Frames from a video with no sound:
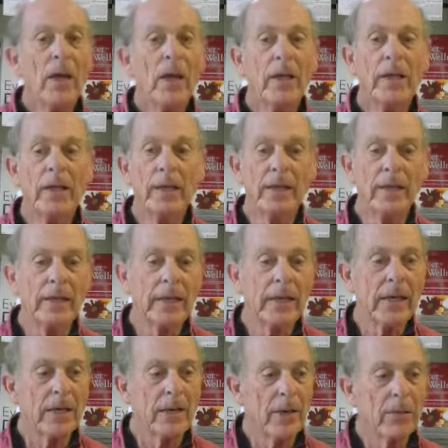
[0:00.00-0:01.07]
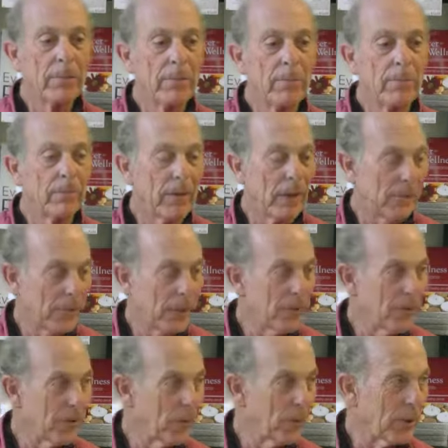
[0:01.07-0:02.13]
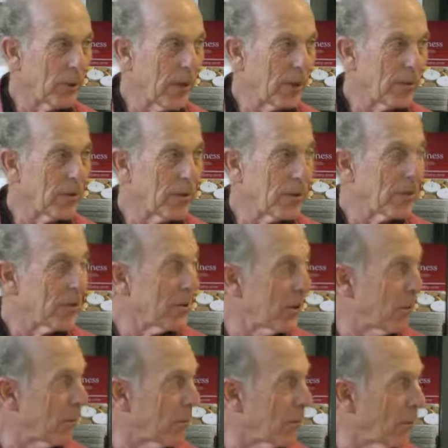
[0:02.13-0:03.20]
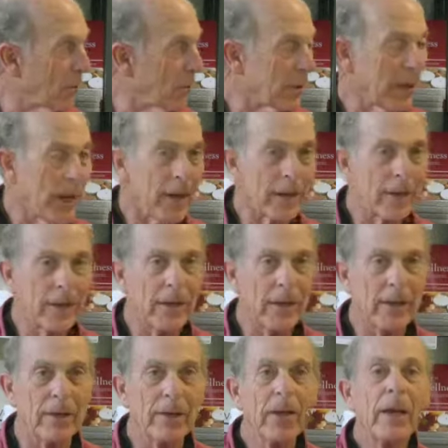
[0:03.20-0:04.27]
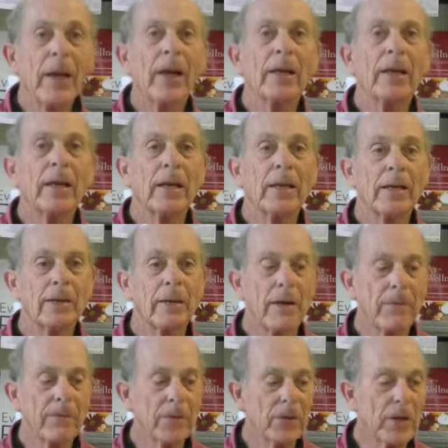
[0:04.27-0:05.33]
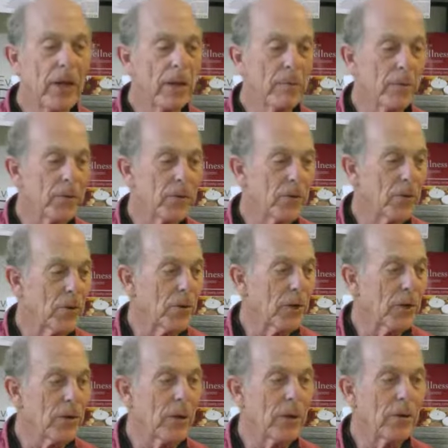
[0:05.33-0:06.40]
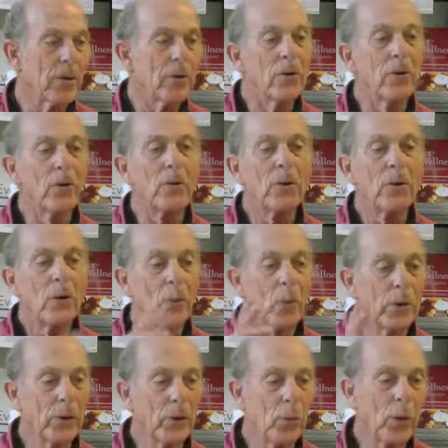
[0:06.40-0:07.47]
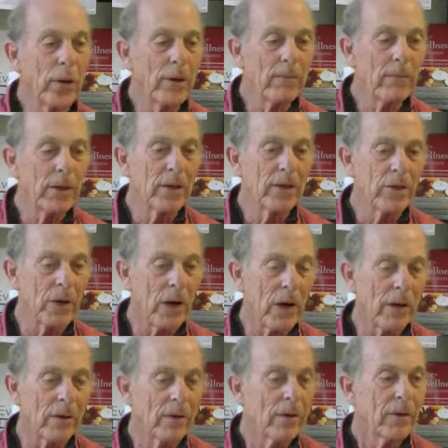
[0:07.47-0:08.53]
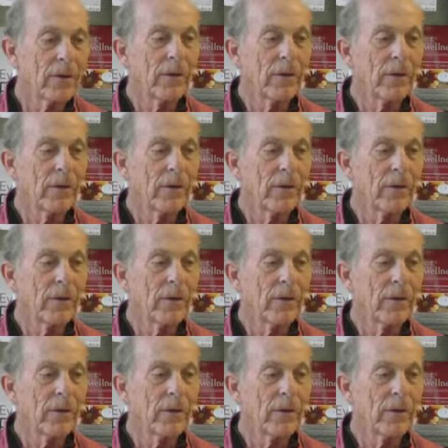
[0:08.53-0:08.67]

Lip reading: And they get another patient with that disease, they record that again, and they get enough samples so that they know what the wavelengths are